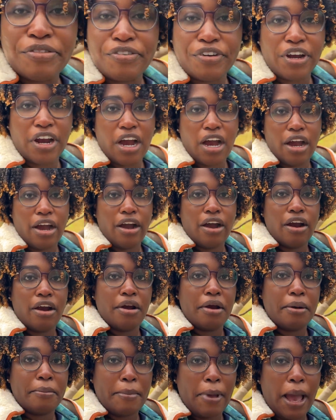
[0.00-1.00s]
forgot
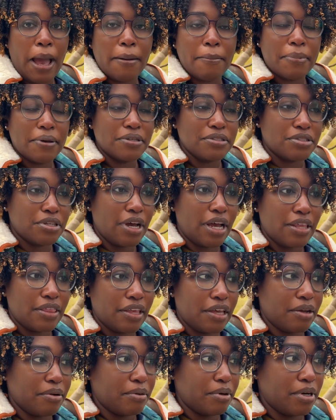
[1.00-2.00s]
our map, and so I
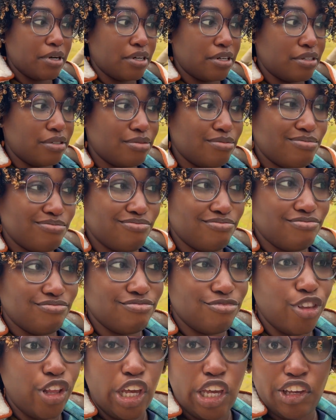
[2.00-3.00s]
think we're
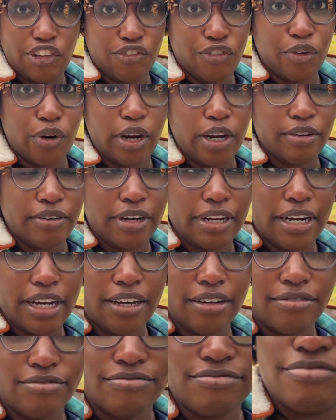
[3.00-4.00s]
looking for it right now.